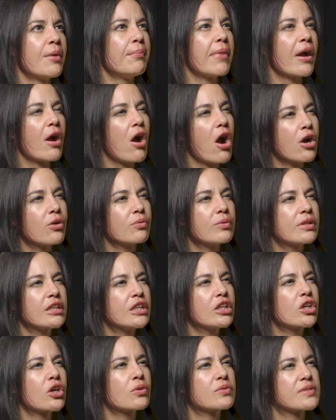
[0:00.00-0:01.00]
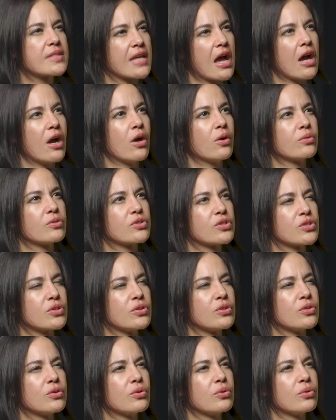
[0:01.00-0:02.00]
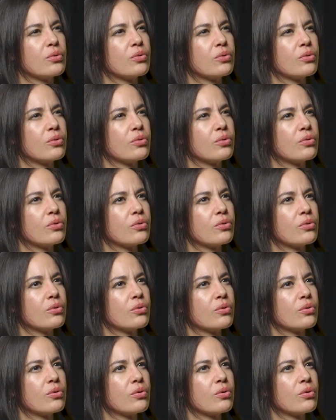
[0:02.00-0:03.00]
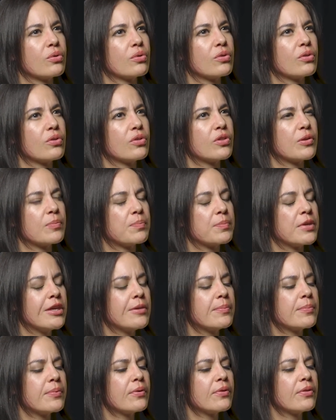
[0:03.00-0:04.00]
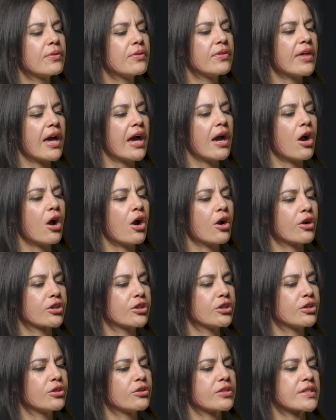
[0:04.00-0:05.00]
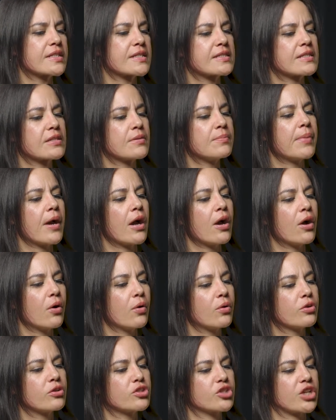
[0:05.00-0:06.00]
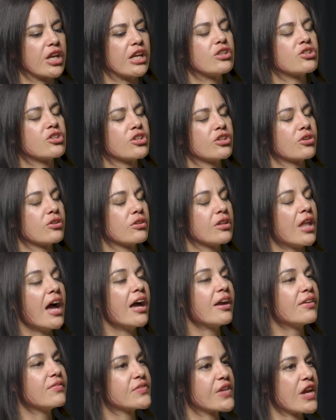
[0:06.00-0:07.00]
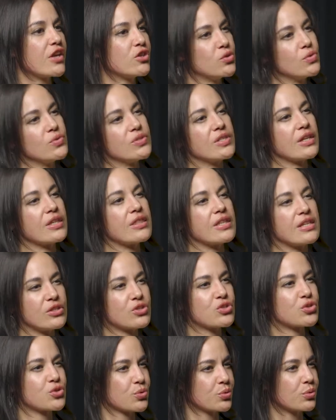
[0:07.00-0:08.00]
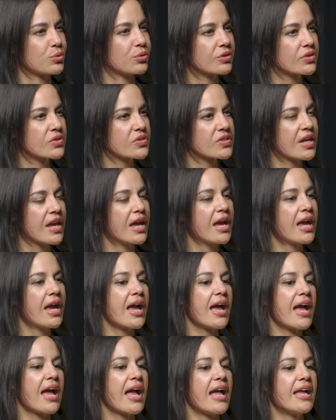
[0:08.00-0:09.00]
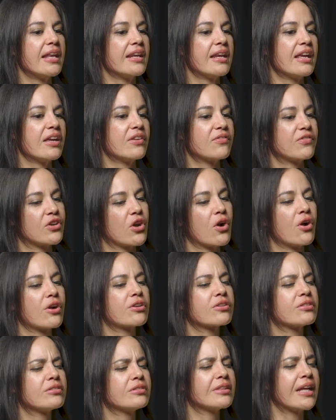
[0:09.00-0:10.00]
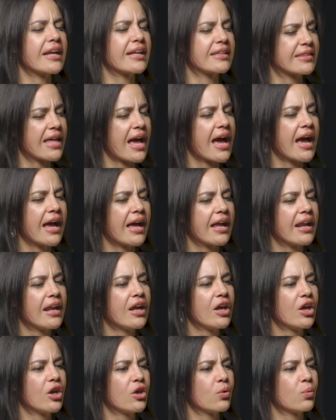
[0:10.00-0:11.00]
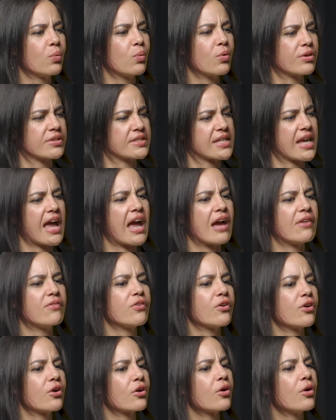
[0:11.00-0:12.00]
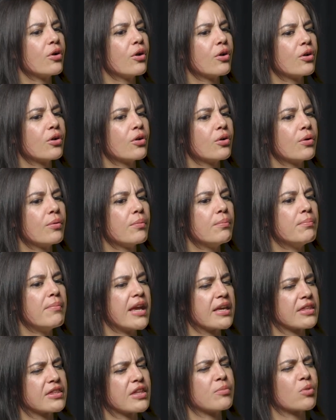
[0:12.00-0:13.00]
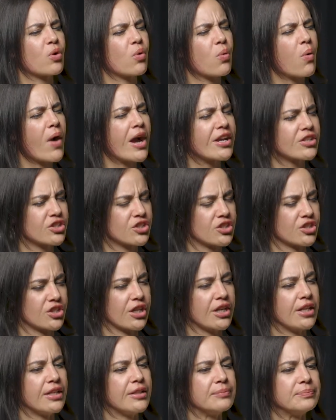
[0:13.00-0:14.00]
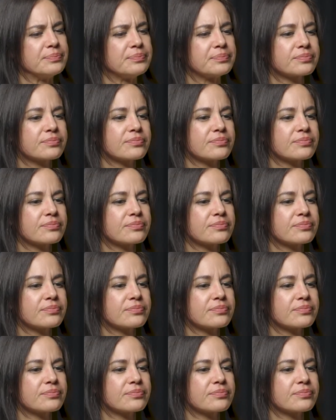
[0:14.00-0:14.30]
my heart really goes out to the people that are curious about changing their lives using these tools. And if an article like that were to ever make them question